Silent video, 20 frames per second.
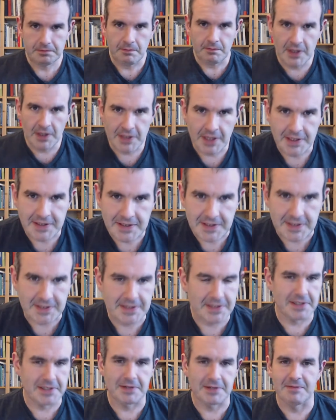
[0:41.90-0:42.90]
because this
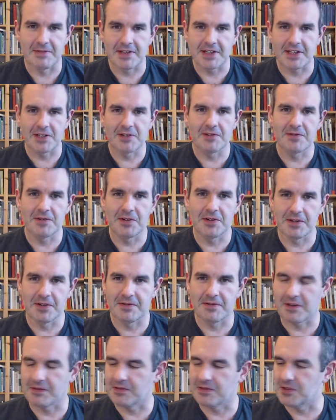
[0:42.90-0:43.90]
is a video full
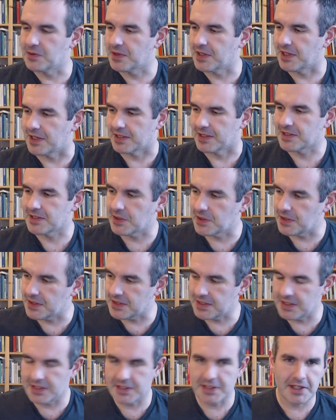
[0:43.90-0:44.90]
of new things. So
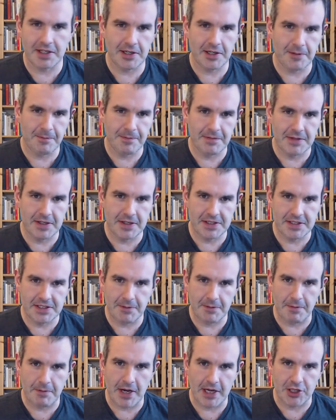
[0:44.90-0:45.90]
this is a
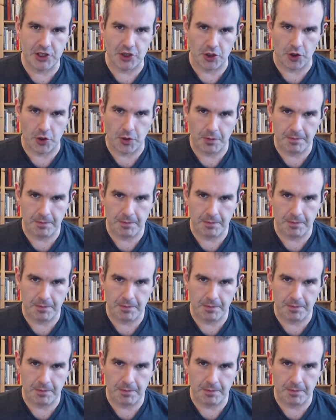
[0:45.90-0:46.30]
Baijiu.